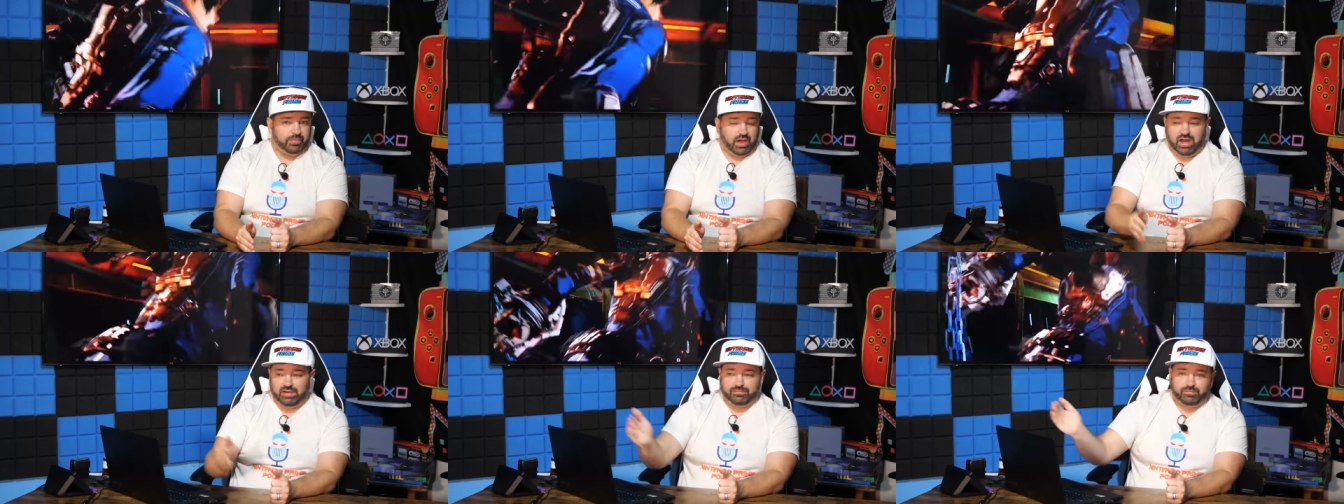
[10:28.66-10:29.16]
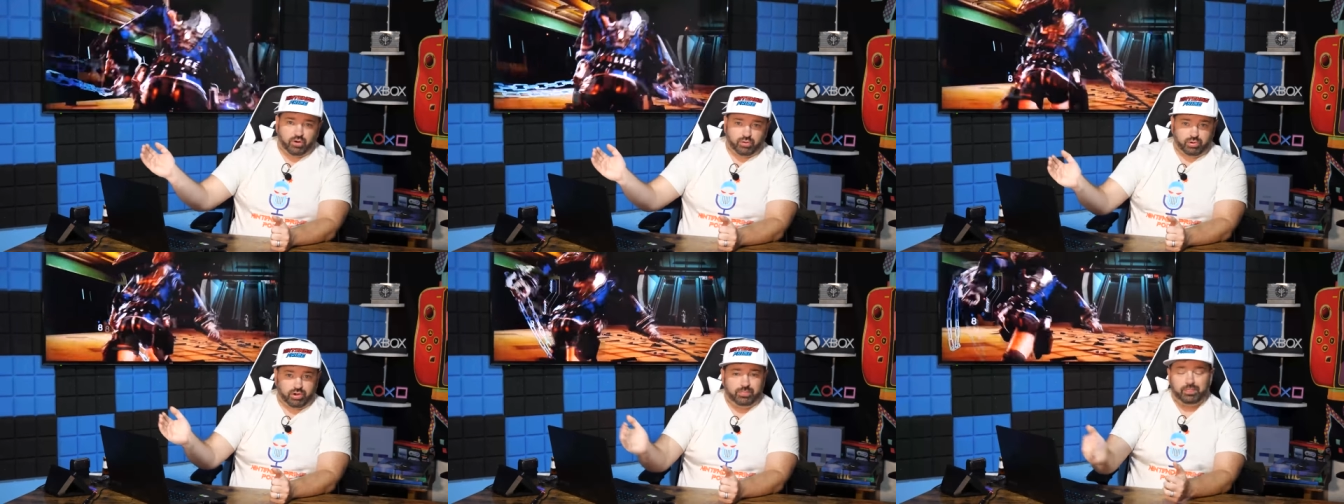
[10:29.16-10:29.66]
on
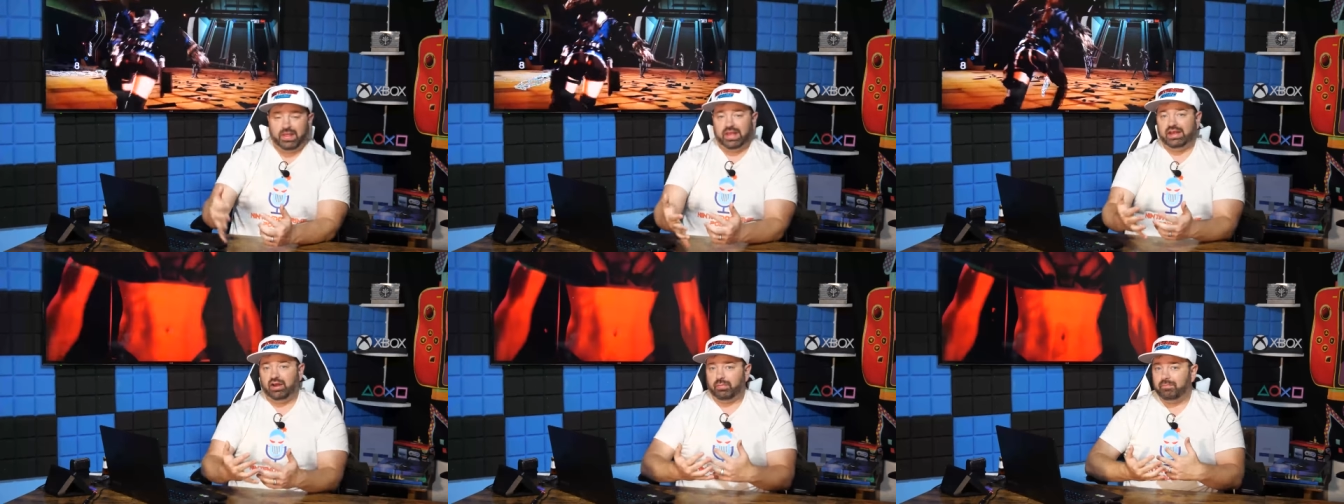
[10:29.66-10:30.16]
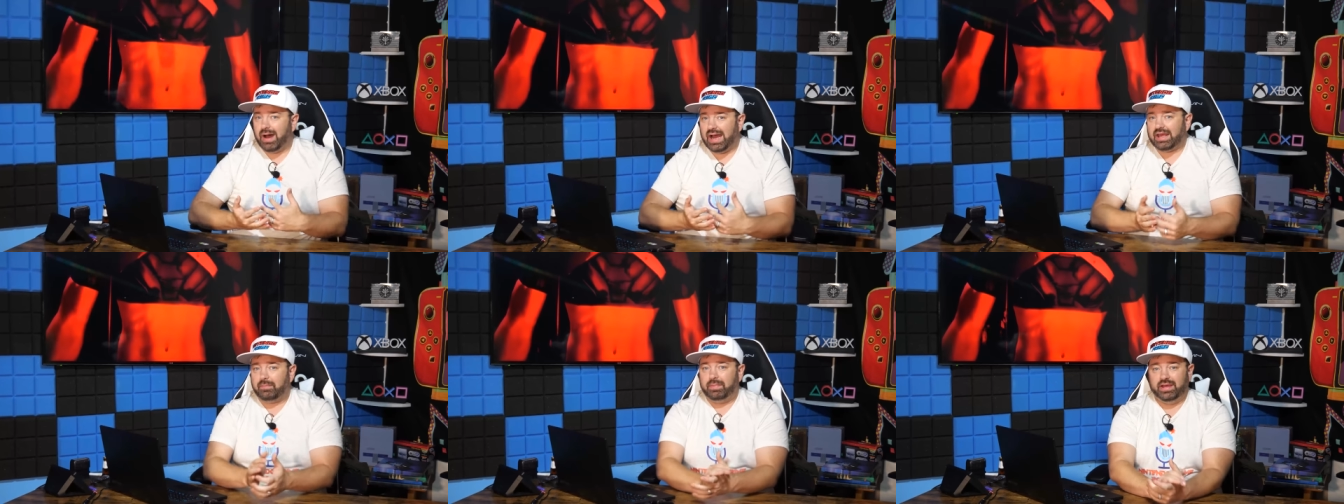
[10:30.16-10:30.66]
forward are my
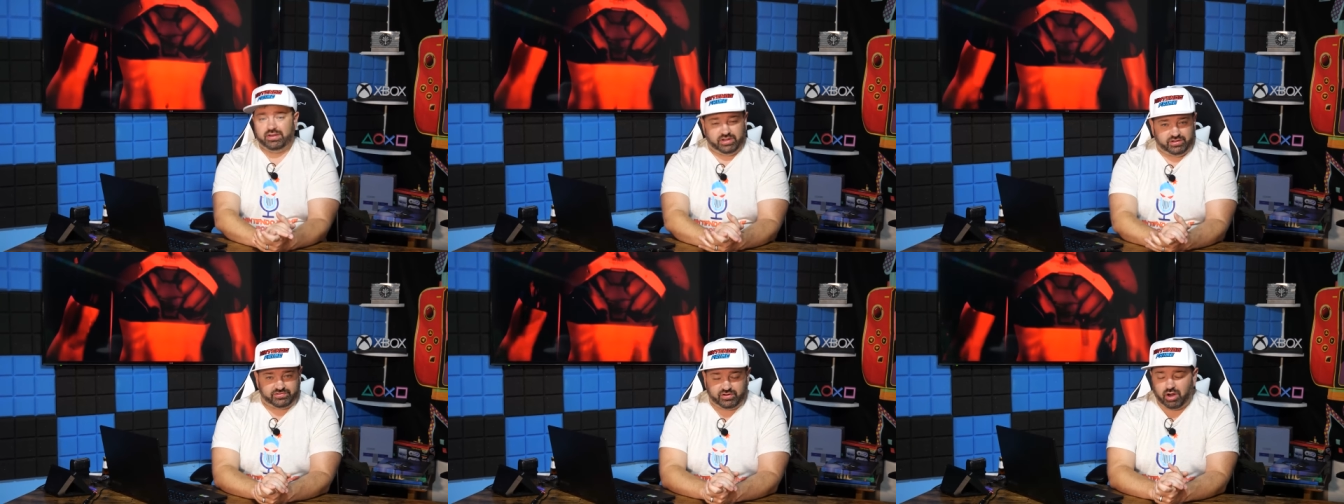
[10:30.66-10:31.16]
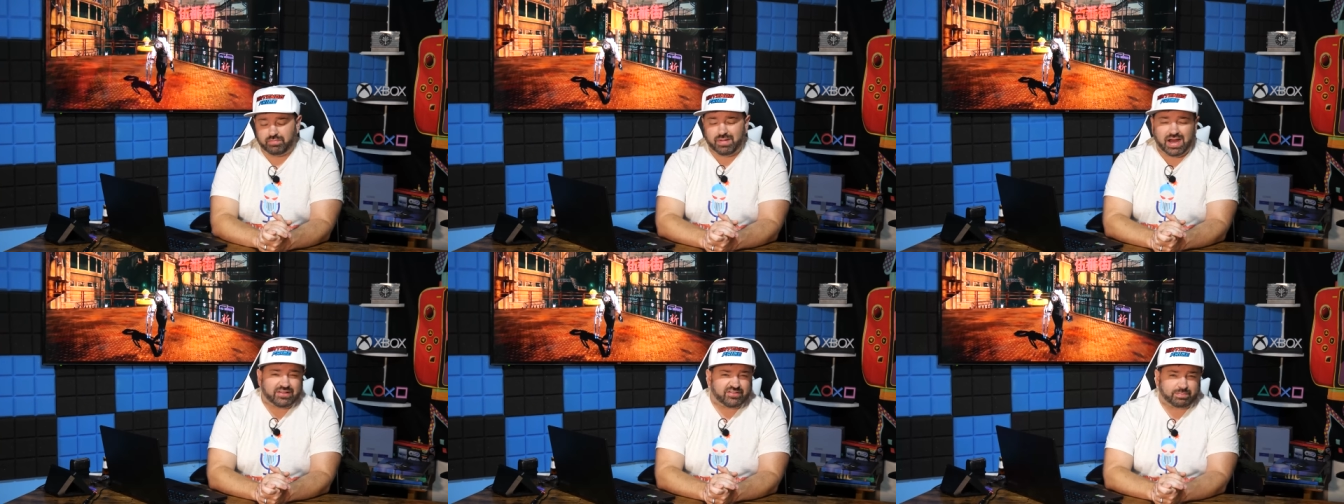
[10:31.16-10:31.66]
opinions, are
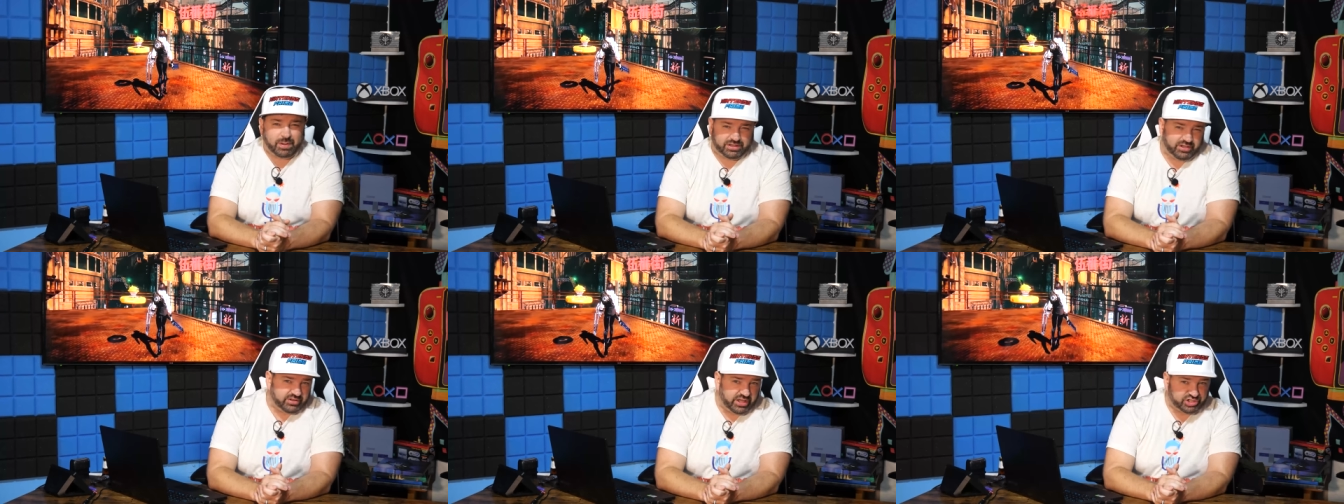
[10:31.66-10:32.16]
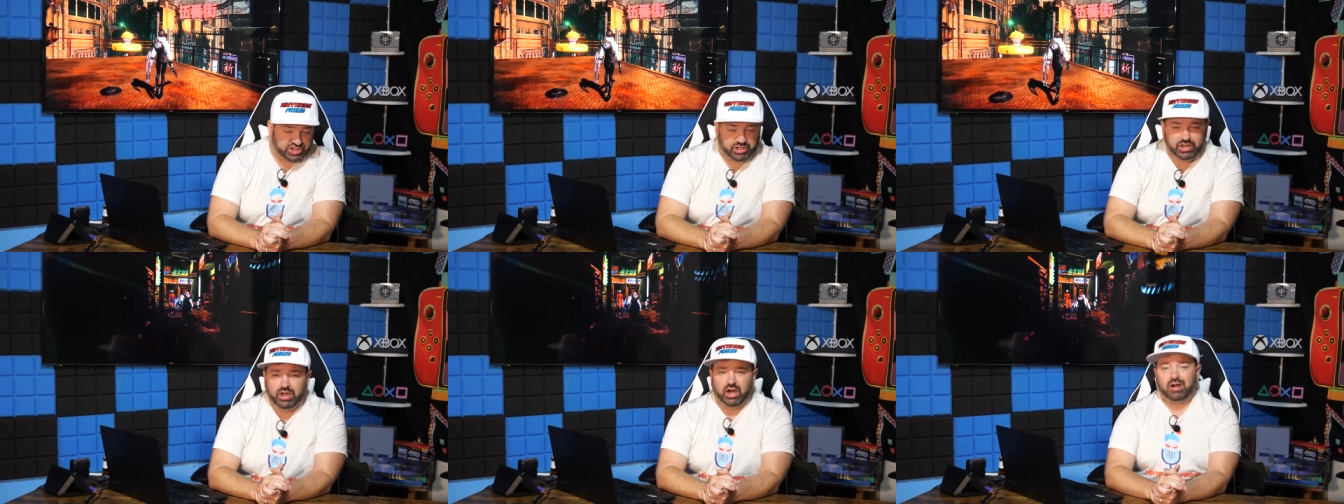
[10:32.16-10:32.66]
my speculation,
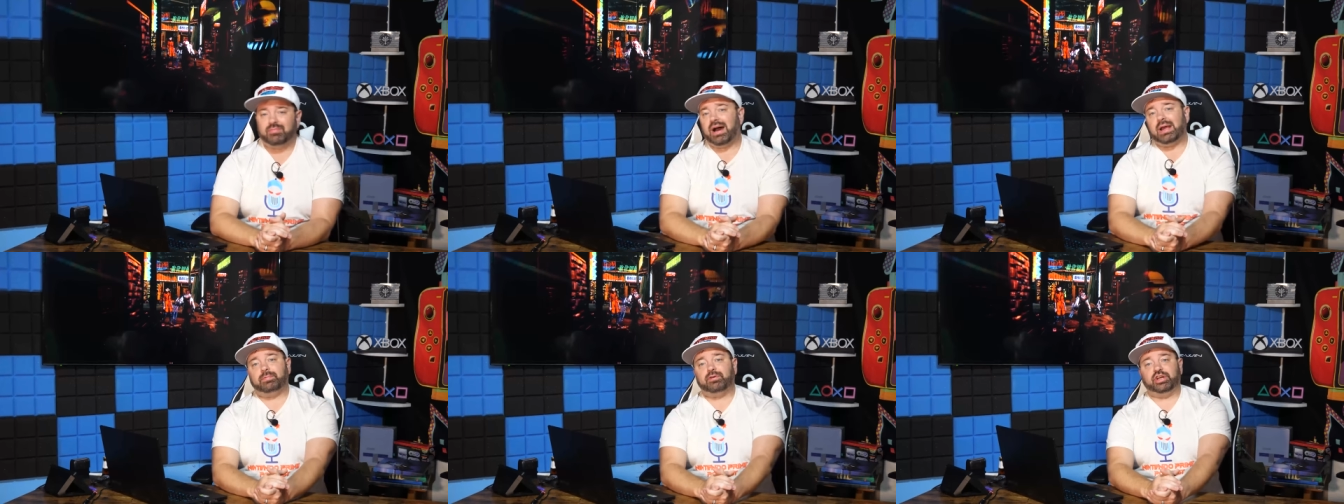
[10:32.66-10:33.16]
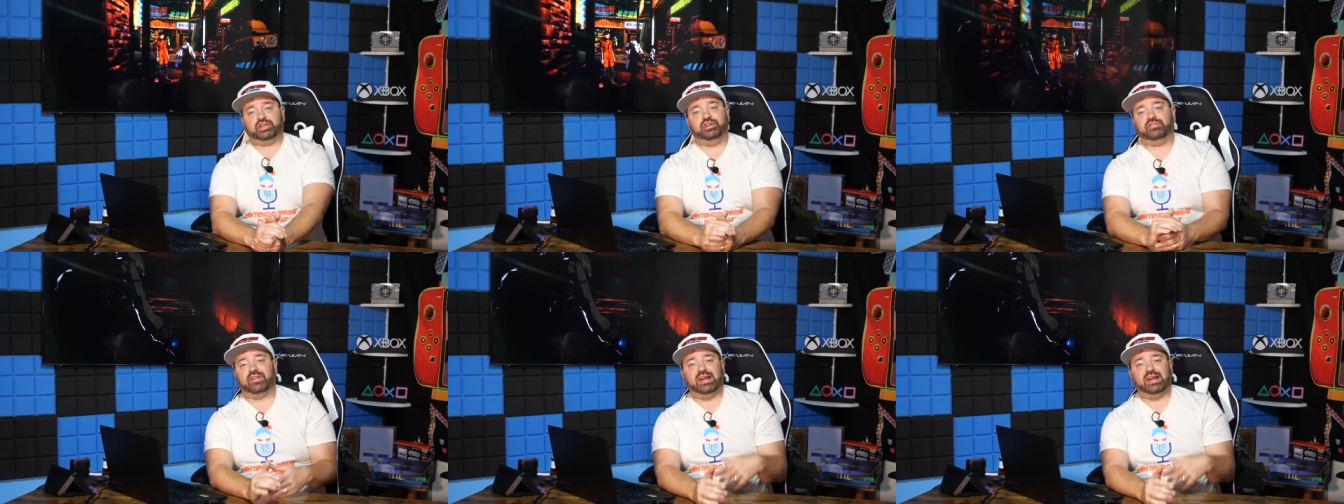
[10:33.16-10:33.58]
are my predictions.